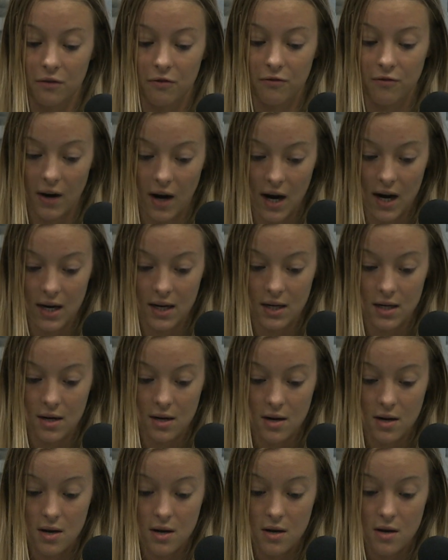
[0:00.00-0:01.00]
fine.
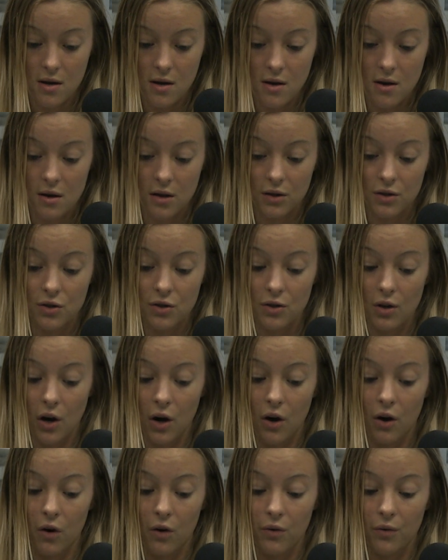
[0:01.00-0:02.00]

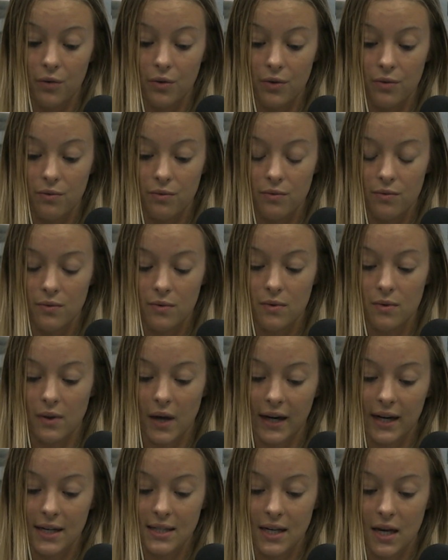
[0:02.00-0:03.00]
So,
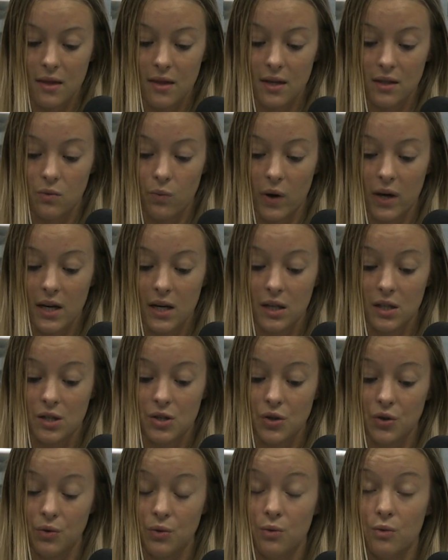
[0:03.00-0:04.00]
like I said, this went
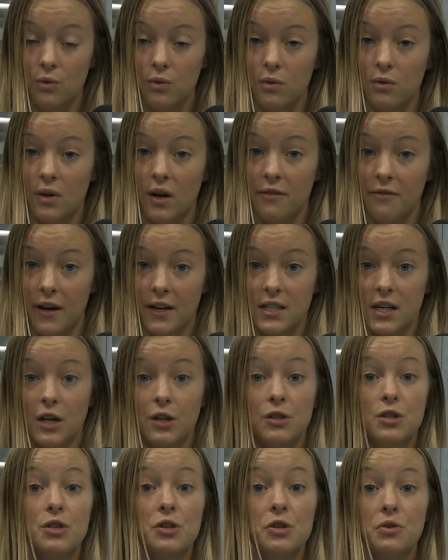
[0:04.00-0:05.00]
into effect
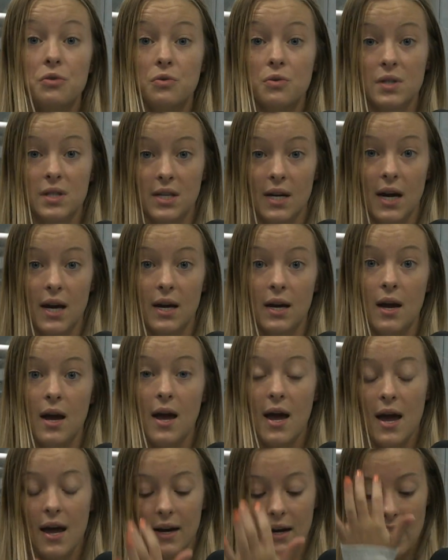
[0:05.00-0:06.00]
on Tuesday.
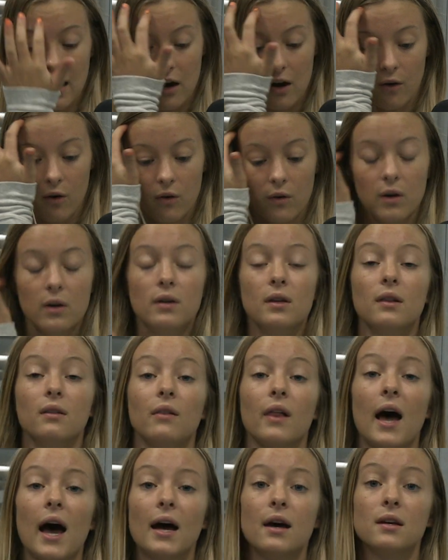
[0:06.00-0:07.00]
And now,
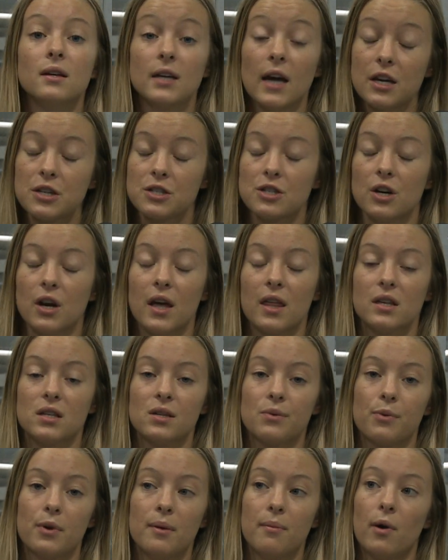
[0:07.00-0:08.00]
yesterday, the
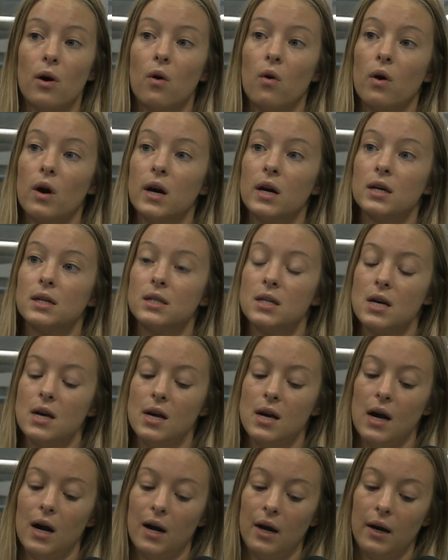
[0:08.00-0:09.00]
Supreme Court
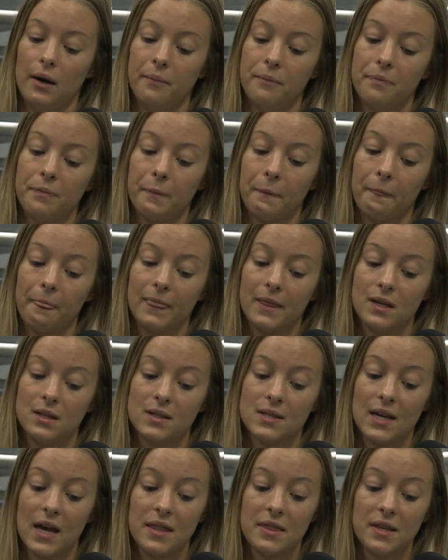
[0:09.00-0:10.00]

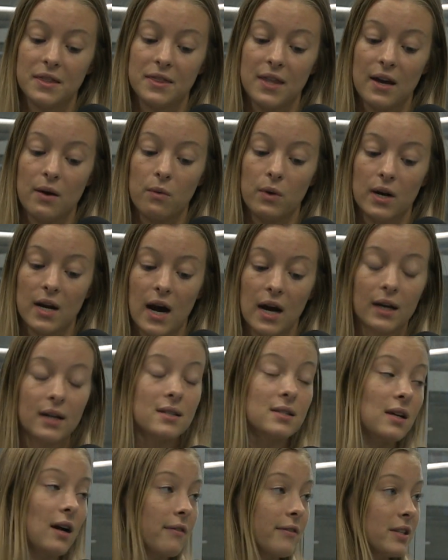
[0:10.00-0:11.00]
said that they would not,
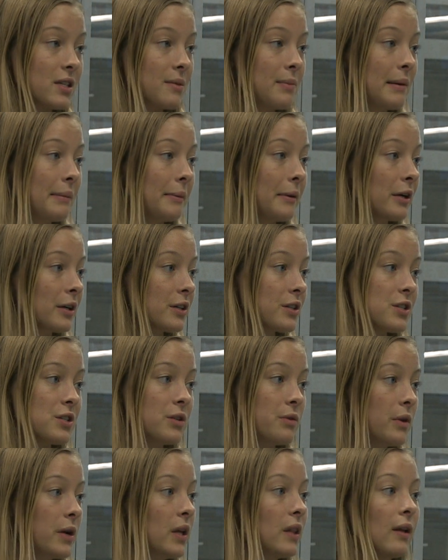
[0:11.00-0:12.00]
because obviously people are
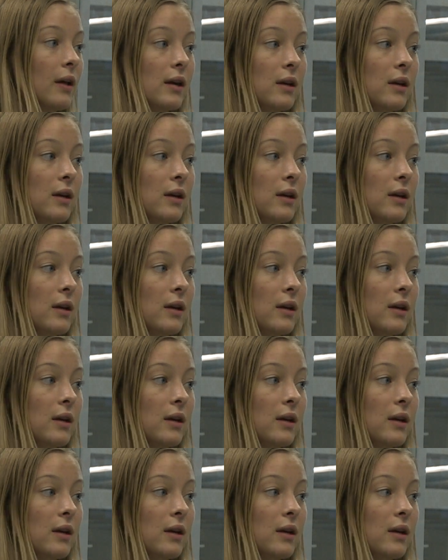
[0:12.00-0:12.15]
suing,